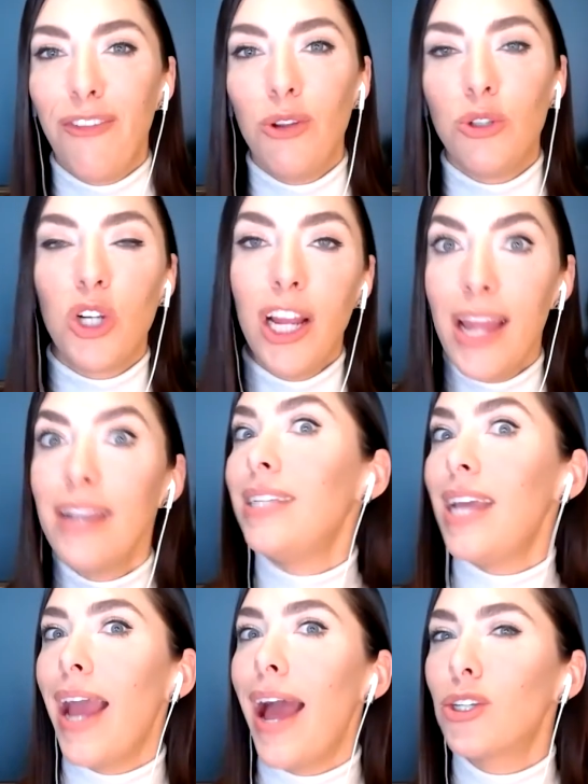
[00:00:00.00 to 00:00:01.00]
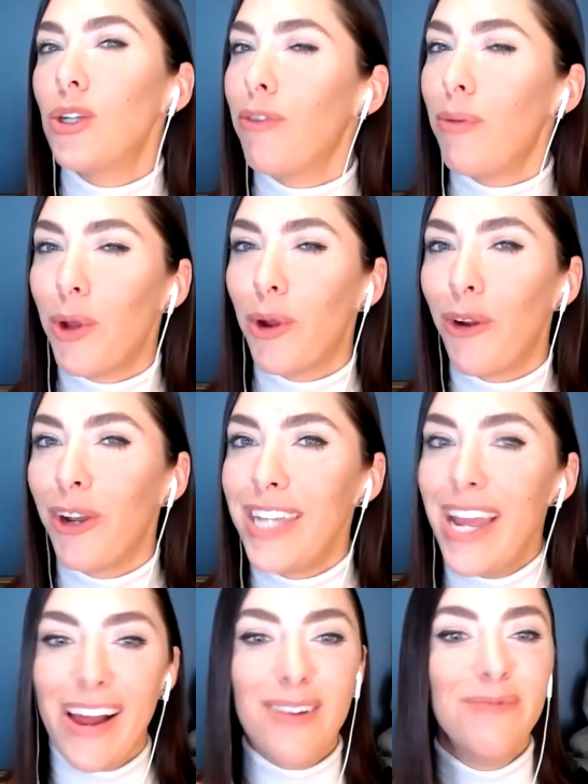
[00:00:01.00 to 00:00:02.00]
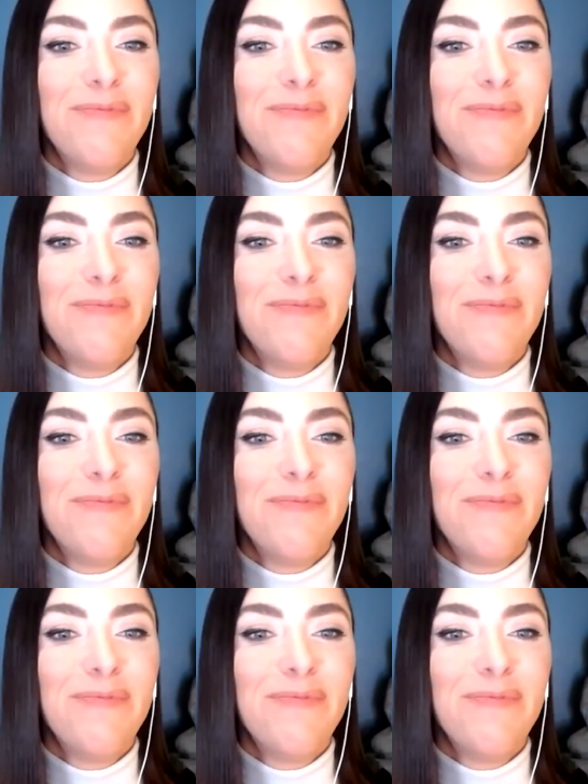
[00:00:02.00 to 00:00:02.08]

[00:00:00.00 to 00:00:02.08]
future. Again, take action from your current data.